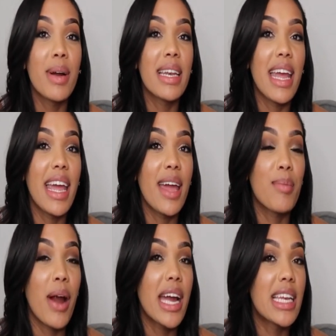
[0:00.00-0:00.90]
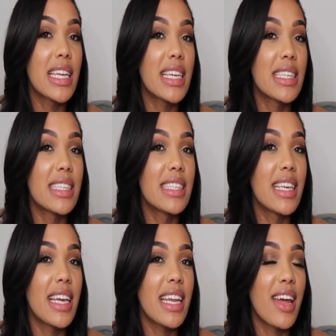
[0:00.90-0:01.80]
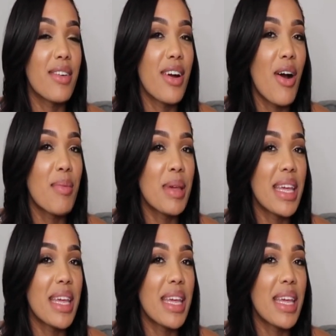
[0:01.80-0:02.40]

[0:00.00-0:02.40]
one day at practice, and he never called